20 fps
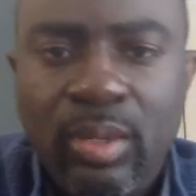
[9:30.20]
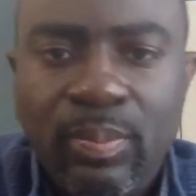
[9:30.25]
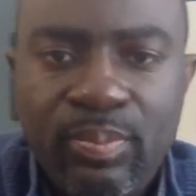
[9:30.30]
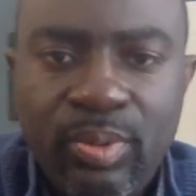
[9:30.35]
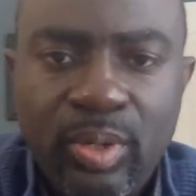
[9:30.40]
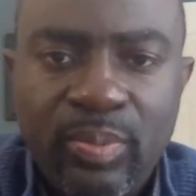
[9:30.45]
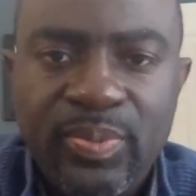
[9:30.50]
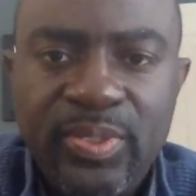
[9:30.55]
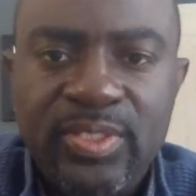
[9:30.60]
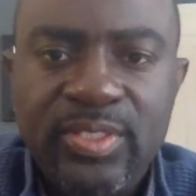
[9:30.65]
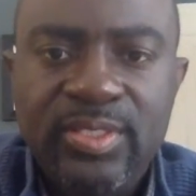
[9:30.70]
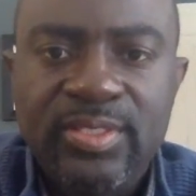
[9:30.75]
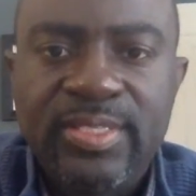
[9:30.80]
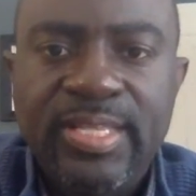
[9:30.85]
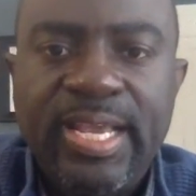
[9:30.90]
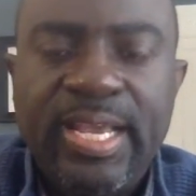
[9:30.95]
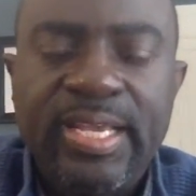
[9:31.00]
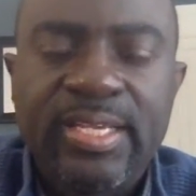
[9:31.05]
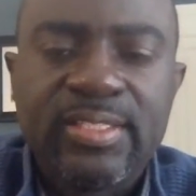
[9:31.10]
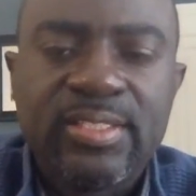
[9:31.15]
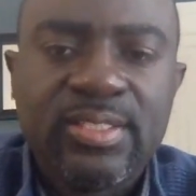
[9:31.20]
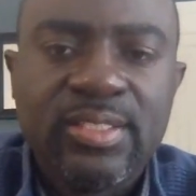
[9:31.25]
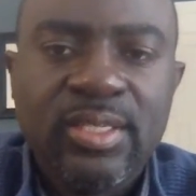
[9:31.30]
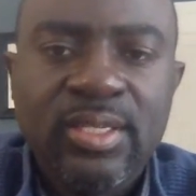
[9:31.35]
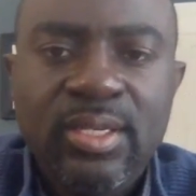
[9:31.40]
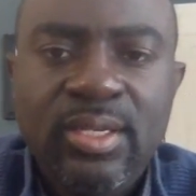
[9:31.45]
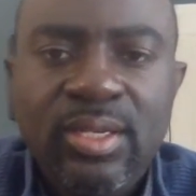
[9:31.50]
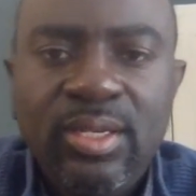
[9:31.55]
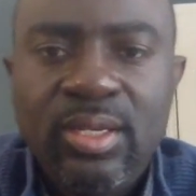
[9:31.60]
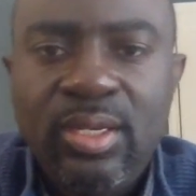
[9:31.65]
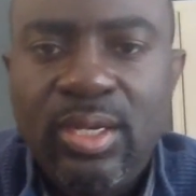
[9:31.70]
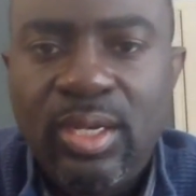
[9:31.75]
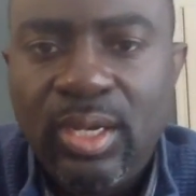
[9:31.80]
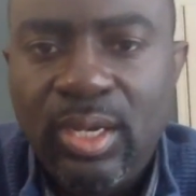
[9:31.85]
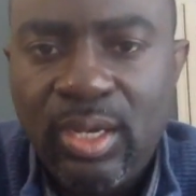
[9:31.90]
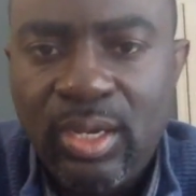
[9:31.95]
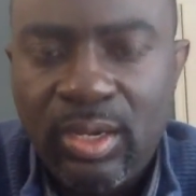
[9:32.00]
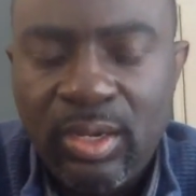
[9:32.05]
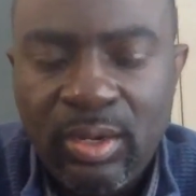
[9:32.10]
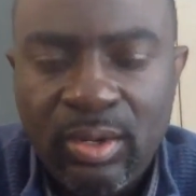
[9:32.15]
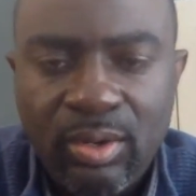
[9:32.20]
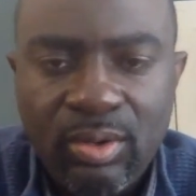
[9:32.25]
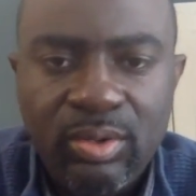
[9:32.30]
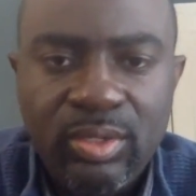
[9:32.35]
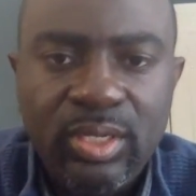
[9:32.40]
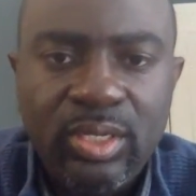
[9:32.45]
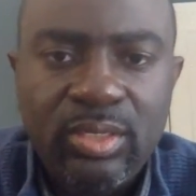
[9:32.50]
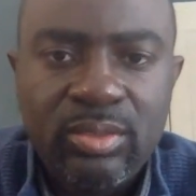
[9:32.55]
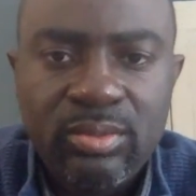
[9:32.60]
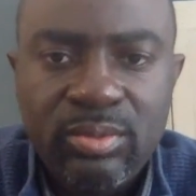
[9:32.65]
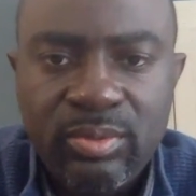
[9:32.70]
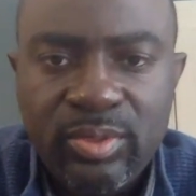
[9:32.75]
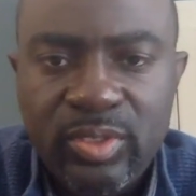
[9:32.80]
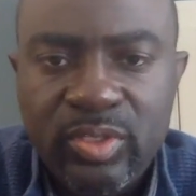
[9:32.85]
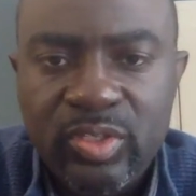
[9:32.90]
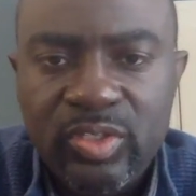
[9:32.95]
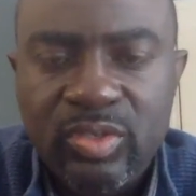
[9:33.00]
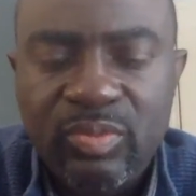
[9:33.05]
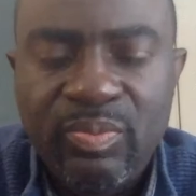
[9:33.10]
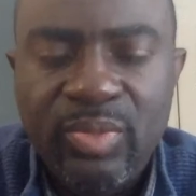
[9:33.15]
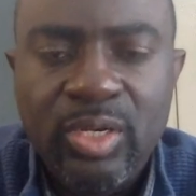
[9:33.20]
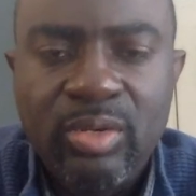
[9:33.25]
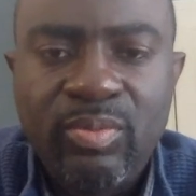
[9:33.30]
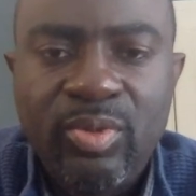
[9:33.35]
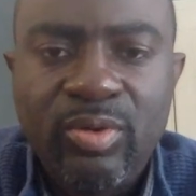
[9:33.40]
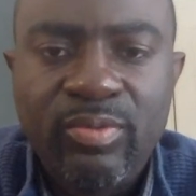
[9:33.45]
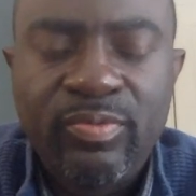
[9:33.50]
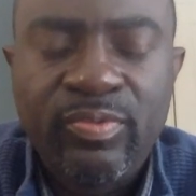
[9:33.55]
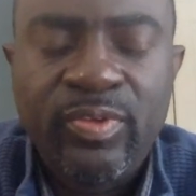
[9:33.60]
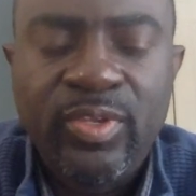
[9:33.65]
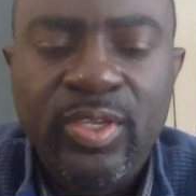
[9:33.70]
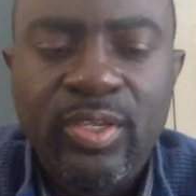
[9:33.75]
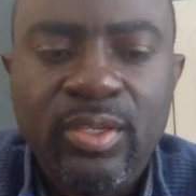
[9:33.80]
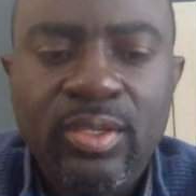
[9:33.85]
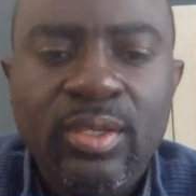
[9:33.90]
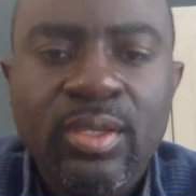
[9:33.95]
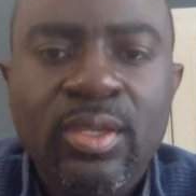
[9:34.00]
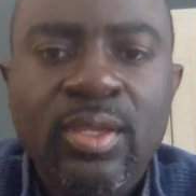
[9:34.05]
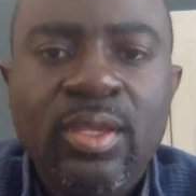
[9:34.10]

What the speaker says: property tax on it, which is a minimum fee.